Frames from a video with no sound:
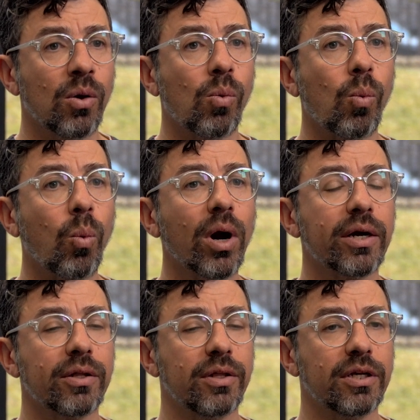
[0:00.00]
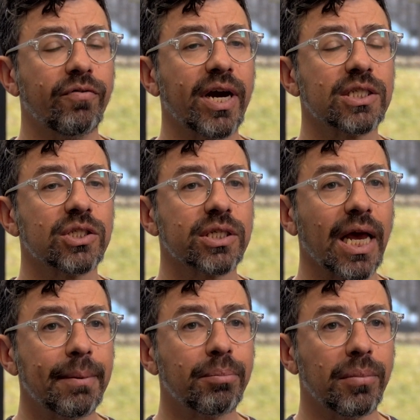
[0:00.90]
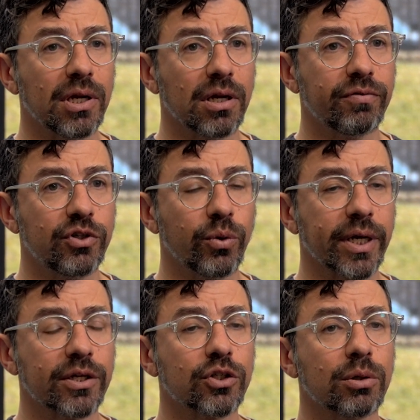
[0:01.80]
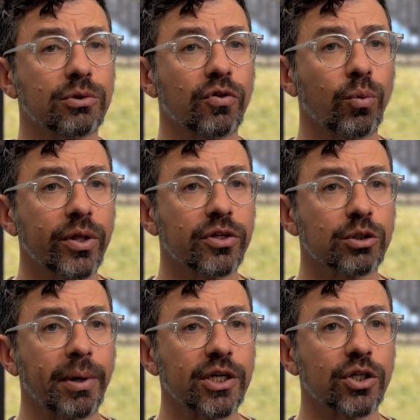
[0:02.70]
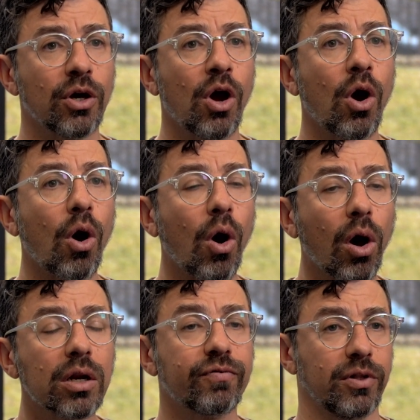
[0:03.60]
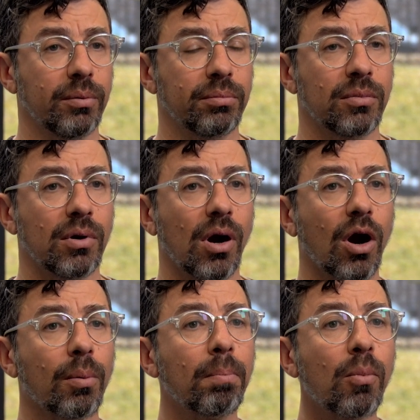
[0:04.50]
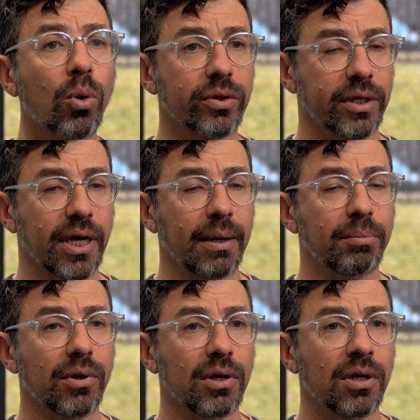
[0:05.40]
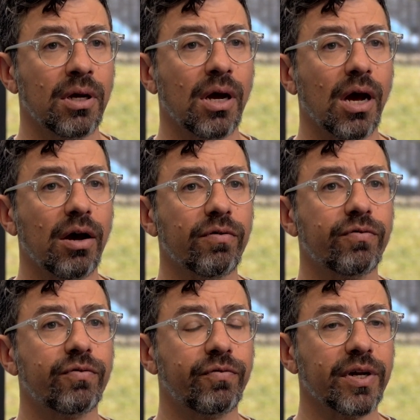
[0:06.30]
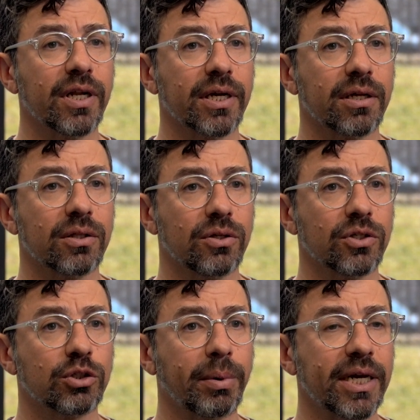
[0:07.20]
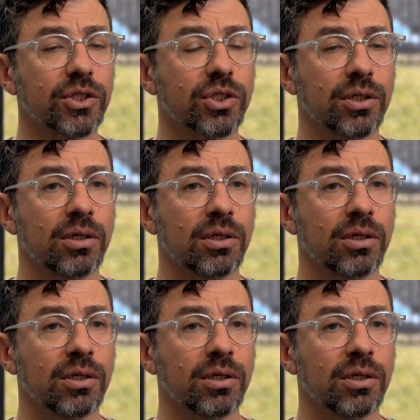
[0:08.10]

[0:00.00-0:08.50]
what the device is capable of doing in terms of the width expansion. All of them are more than capable of filling the space